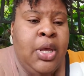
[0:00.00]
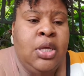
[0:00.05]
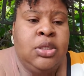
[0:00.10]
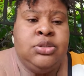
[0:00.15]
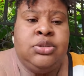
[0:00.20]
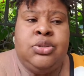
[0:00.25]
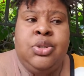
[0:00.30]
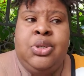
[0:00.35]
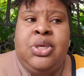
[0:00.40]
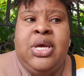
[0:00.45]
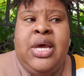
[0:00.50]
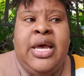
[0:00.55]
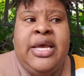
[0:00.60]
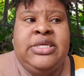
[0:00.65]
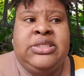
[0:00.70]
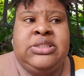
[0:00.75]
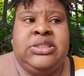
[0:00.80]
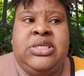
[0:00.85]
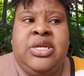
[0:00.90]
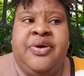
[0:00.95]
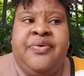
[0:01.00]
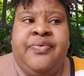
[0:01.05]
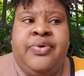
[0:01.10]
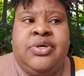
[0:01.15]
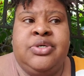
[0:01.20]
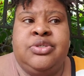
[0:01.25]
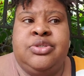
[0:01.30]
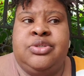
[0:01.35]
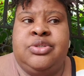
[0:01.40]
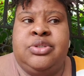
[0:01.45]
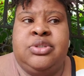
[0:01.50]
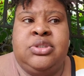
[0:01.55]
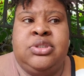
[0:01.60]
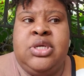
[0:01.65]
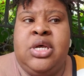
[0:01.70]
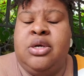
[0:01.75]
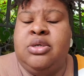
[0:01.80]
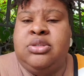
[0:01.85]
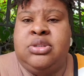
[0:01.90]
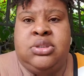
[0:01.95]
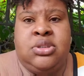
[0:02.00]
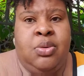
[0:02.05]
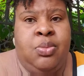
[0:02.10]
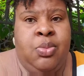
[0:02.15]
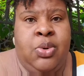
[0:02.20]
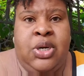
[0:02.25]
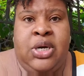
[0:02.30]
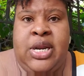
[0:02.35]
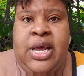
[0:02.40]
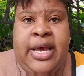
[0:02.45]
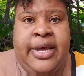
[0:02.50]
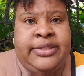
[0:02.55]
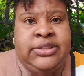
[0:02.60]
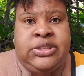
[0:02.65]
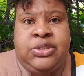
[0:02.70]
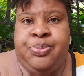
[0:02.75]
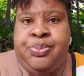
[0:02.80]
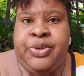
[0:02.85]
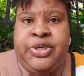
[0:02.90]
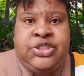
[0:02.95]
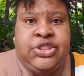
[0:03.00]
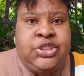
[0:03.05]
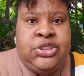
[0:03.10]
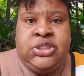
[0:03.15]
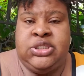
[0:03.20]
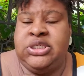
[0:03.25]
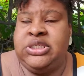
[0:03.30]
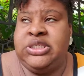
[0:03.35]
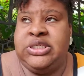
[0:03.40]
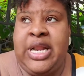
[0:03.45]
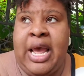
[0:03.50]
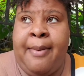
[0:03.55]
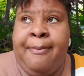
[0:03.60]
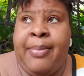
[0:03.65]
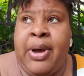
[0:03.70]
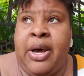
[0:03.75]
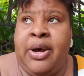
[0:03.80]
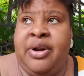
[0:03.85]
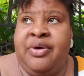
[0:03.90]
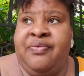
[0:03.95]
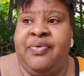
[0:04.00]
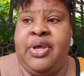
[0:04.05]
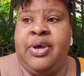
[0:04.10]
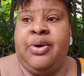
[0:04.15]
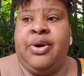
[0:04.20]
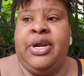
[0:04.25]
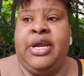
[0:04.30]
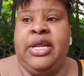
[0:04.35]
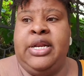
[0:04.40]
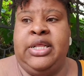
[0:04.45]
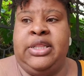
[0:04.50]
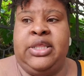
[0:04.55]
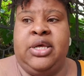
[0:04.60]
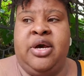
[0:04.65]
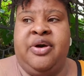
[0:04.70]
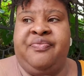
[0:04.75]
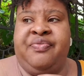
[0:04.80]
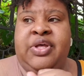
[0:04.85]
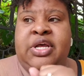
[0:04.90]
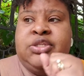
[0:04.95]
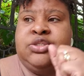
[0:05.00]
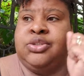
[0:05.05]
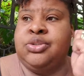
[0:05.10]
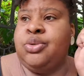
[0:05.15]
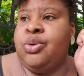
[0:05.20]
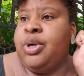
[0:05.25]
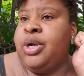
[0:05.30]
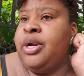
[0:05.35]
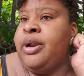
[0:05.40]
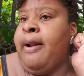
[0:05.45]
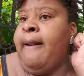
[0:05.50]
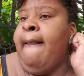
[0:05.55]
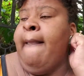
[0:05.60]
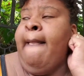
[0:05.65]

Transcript: So you guys never tell someone that has depression to snap out of it or anything of that sort.